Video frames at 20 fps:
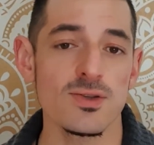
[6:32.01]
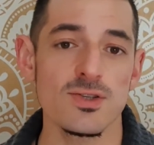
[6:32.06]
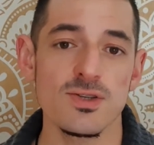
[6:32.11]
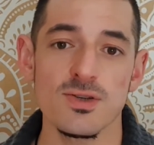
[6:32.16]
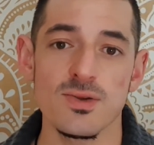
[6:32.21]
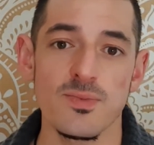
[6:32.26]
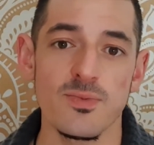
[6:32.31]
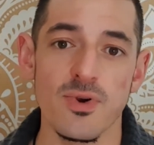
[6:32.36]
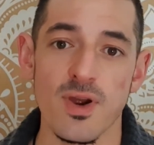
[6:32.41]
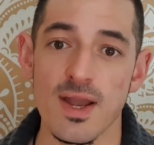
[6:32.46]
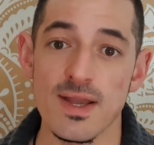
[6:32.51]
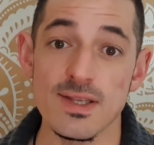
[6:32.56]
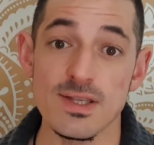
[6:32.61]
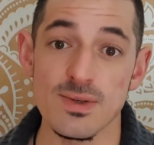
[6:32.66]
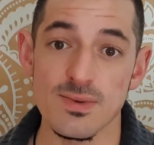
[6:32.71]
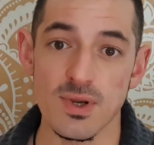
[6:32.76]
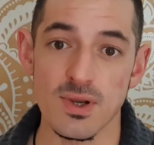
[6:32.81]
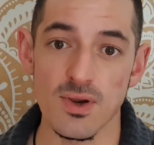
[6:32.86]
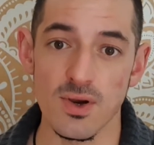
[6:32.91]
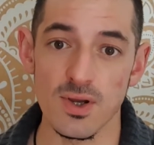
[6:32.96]
to pray
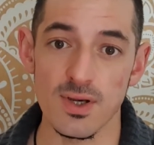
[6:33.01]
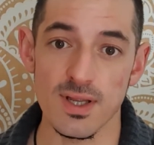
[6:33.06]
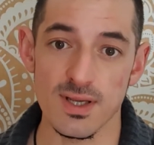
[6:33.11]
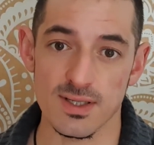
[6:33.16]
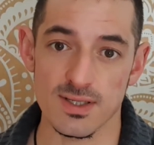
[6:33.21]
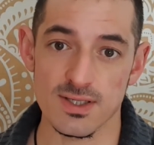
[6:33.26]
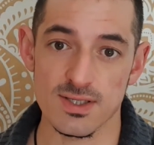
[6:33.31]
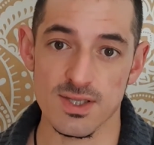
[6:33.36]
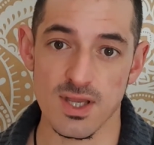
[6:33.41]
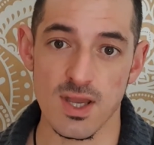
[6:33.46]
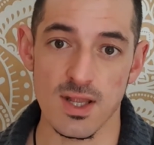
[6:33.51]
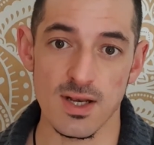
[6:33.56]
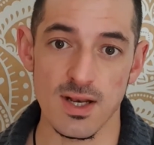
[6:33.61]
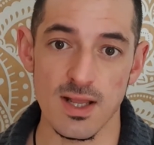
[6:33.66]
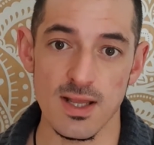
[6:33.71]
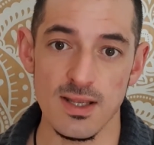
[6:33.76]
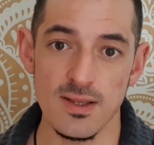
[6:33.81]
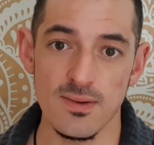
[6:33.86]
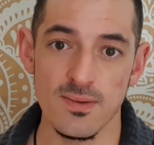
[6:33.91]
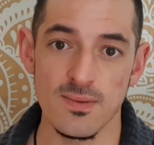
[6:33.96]
to a God
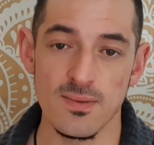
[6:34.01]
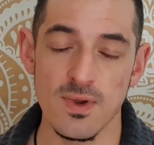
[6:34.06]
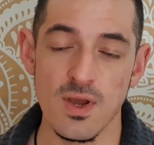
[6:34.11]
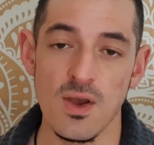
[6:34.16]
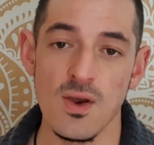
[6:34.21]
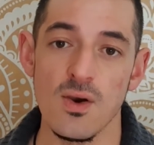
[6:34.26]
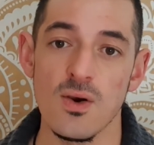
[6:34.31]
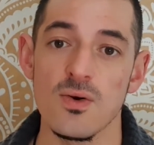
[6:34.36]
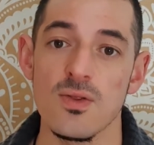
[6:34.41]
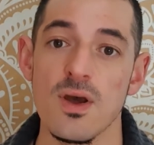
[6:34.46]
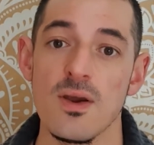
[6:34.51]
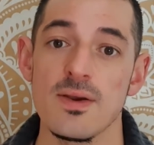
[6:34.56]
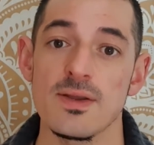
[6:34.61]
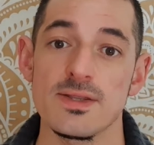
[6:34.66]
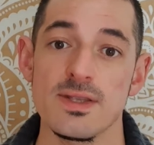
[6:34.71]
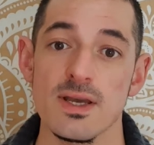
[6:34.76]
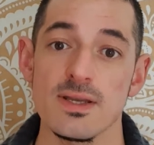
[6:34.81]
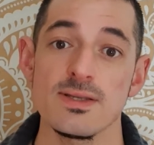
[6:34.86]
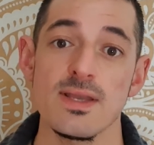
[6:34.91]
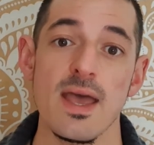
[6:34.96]
externally, although it
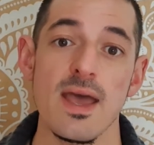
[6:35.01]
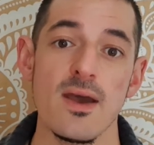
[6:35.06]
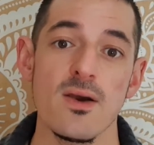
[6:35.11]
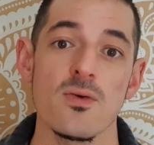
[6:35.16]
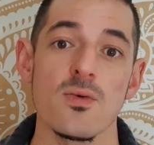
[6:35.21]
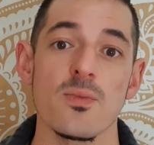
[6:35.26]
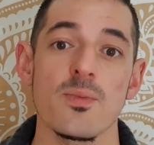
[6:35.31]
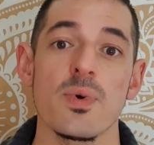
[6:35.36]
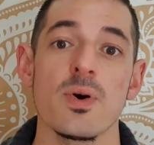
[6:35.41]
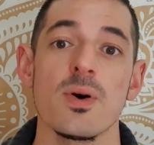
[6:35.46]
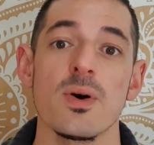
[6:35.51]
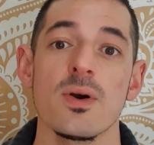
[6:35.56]
does help